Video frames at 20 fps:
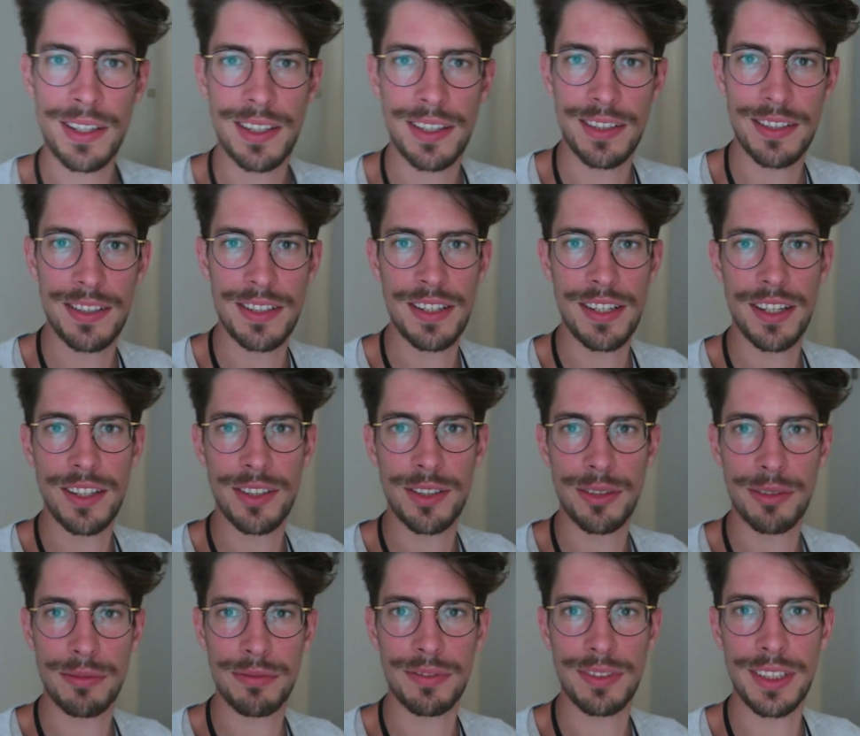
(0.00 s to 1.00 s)
it's the end
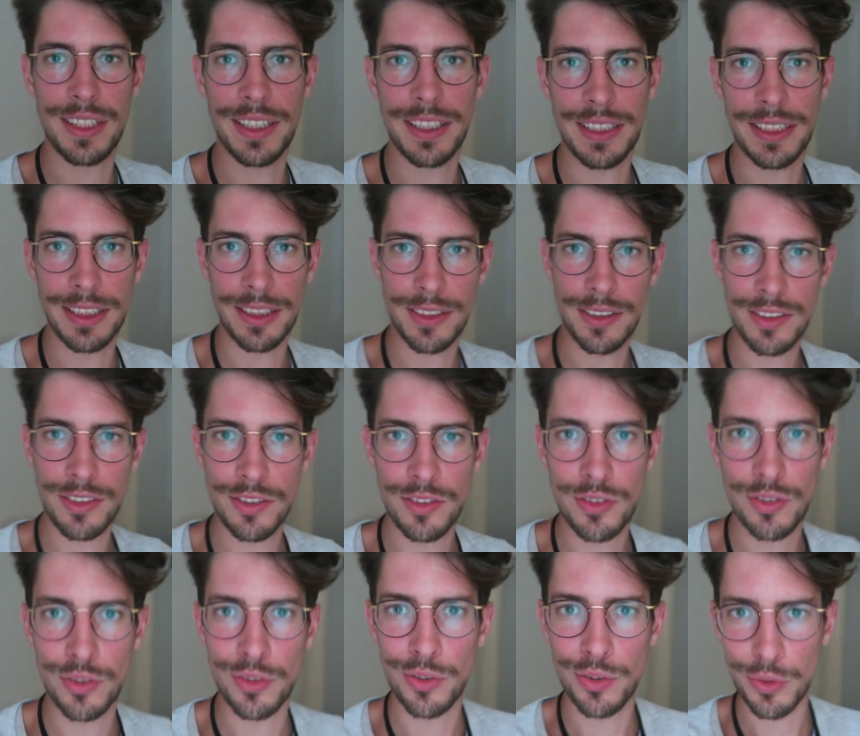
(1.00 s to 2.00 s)
of day
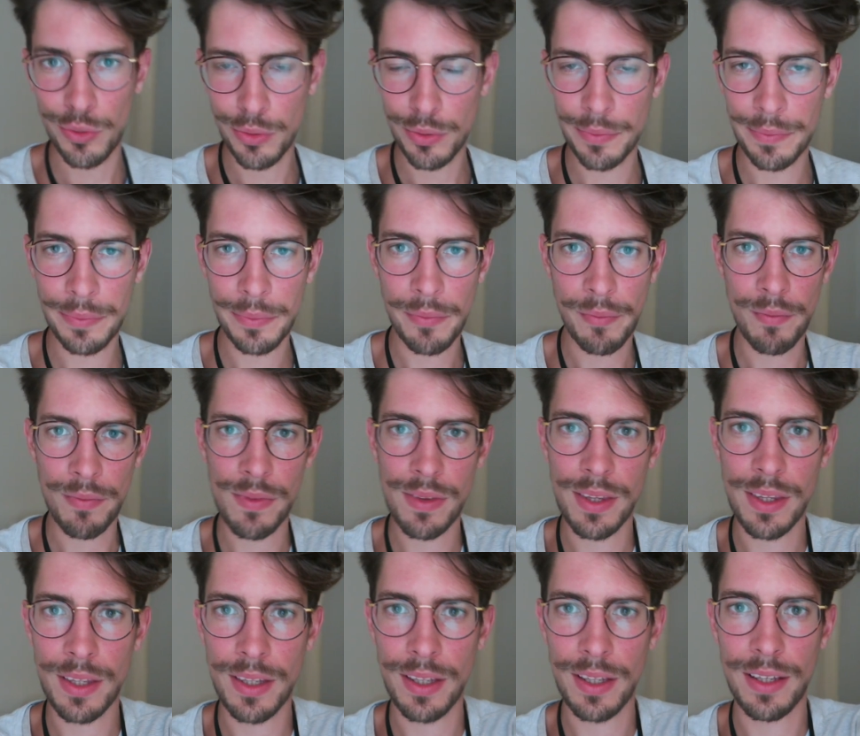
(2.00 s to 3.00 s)
2
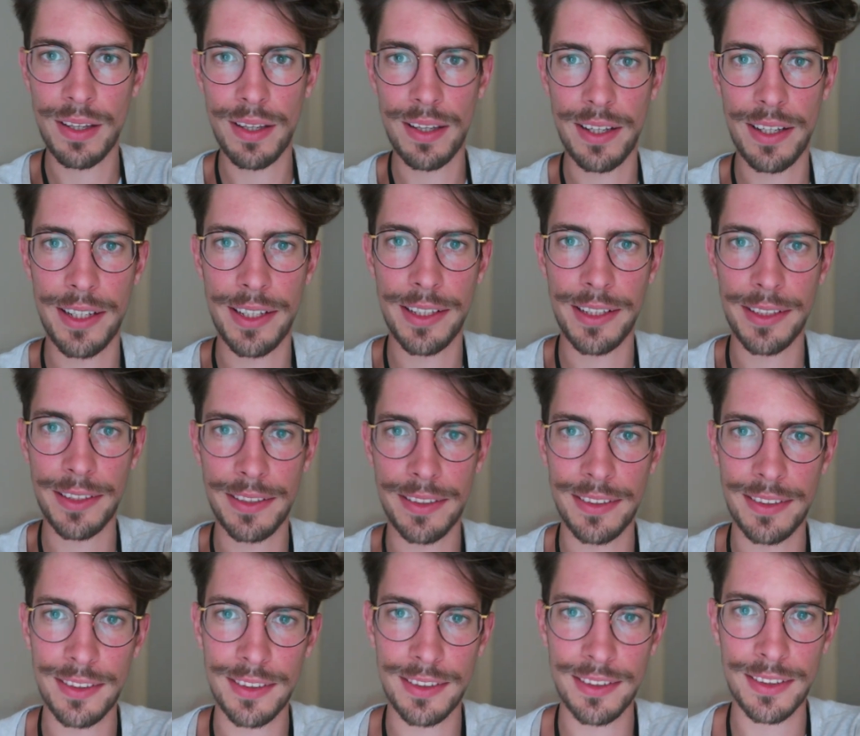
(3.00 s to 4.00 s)
and